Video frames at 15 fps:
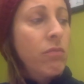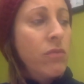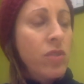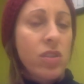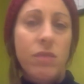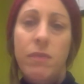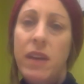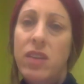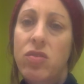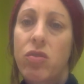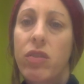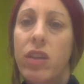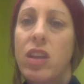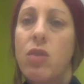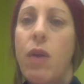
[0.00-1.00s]
Just make
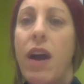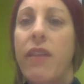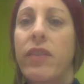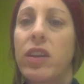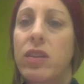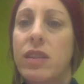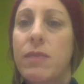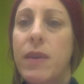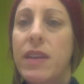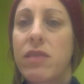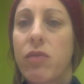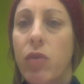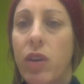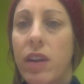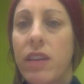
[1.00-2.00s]
sure that you have a good space
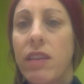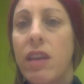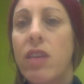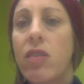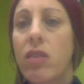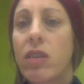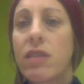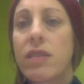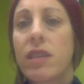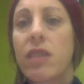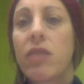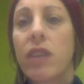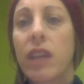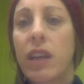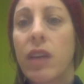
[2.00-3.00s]
for it and that you're
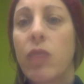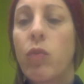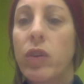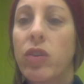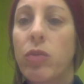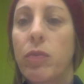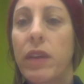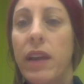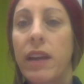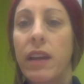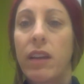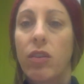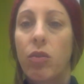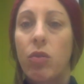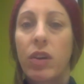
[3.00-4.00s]
considering it when you're
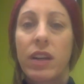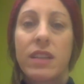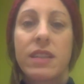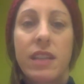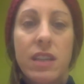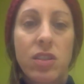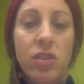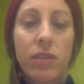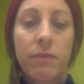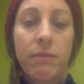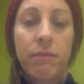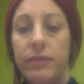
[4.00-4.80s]
planning your organization.